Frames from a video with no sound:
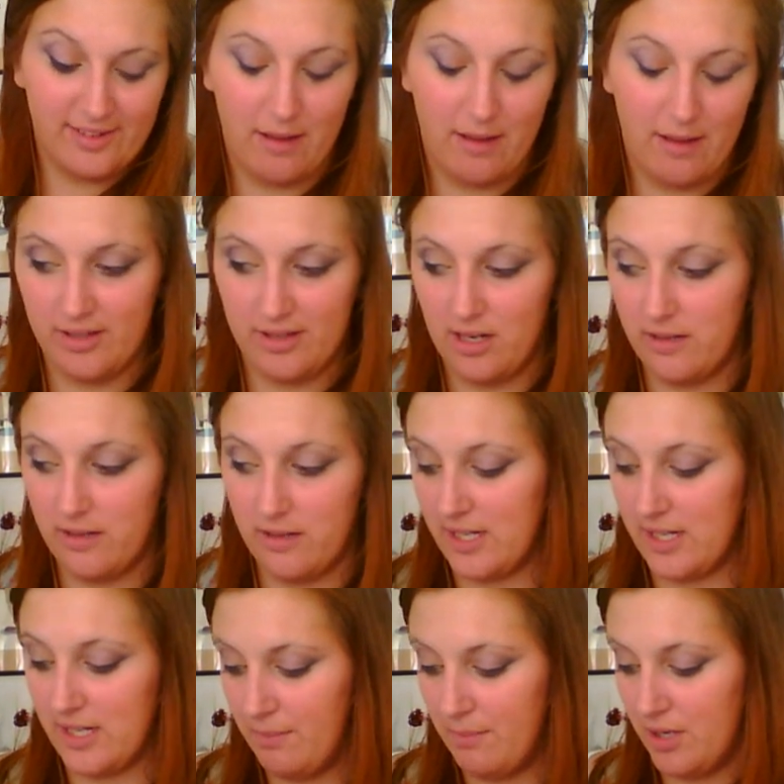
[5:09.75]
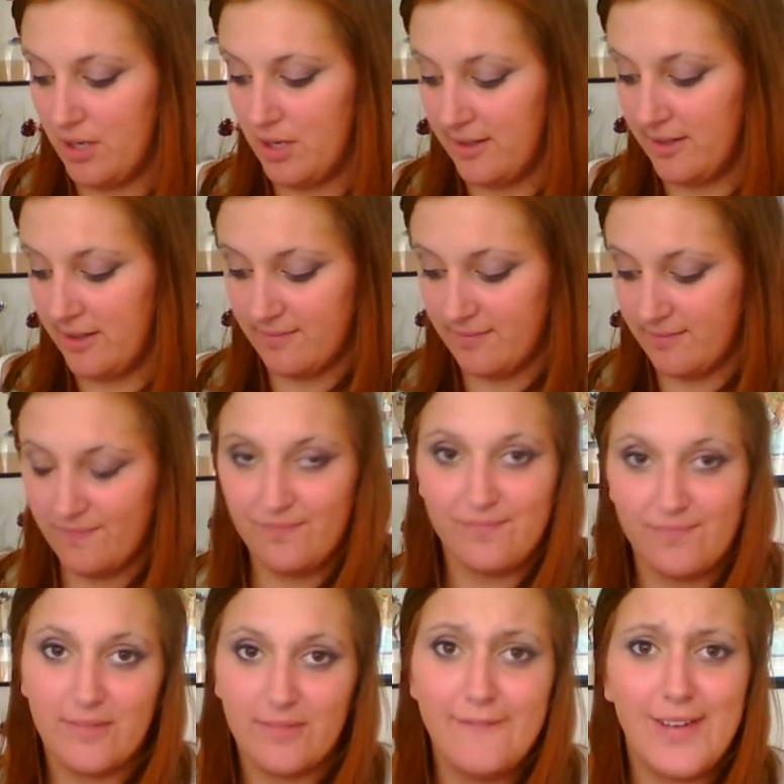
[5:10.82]
absolutely fantabulous.
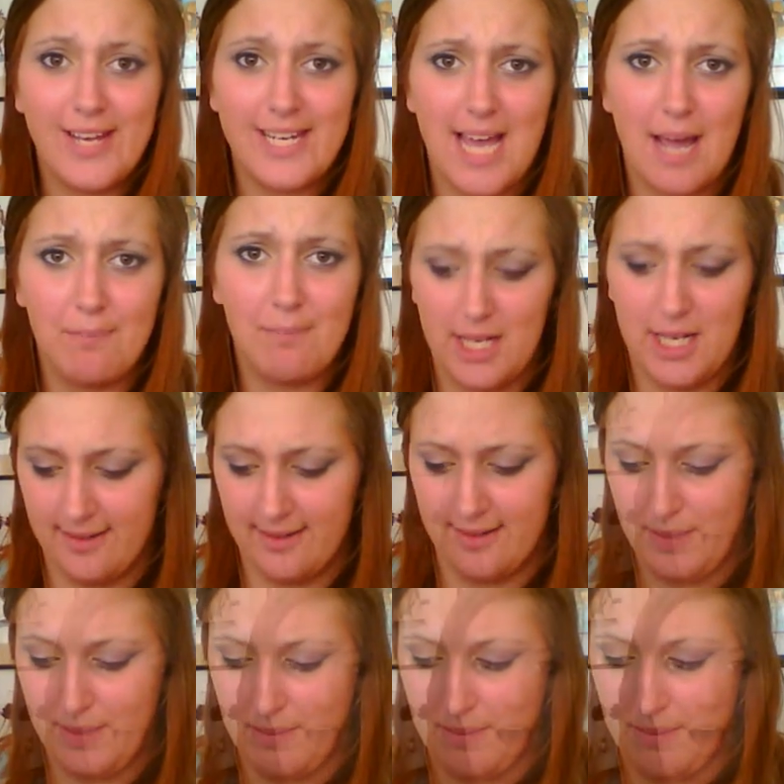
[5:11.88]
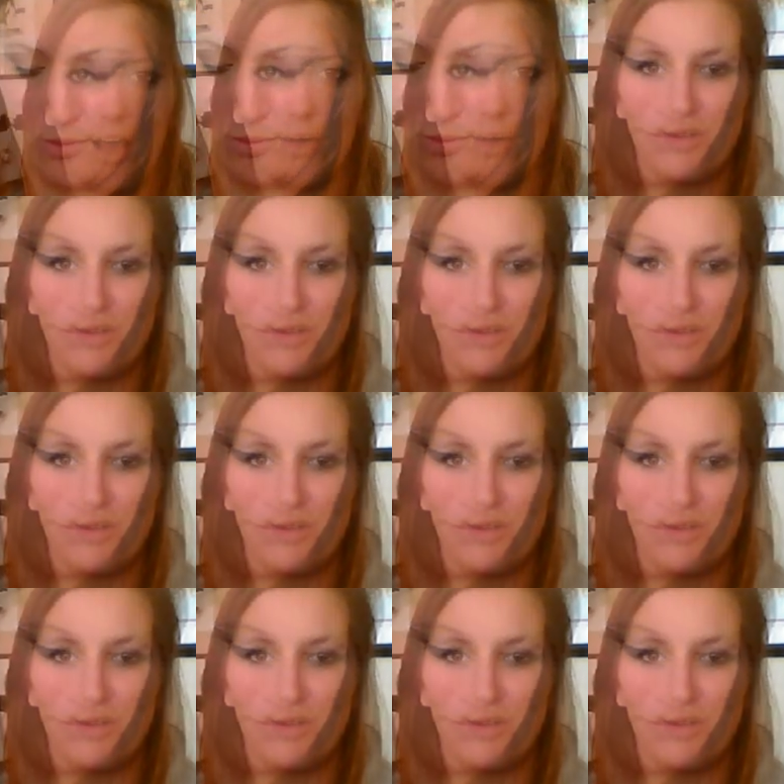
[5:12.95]
Fantabulous, people.